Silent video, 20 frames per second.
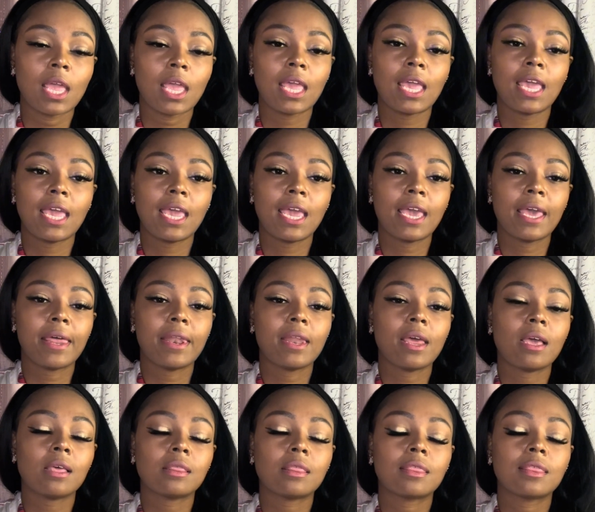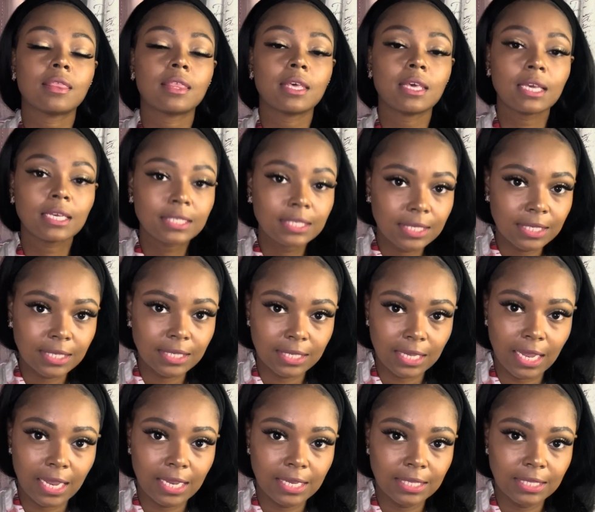And this
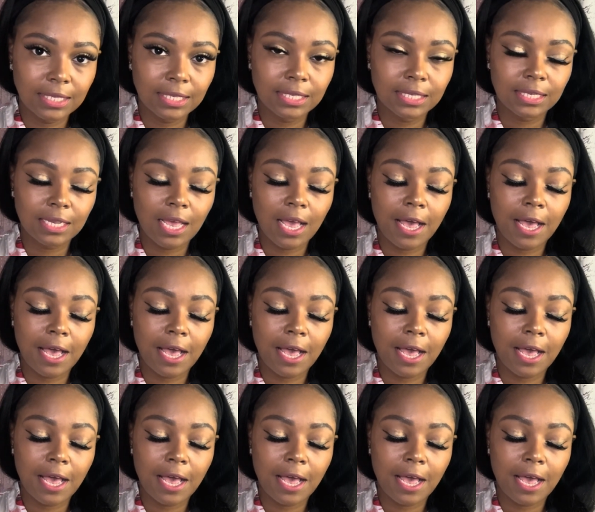scent,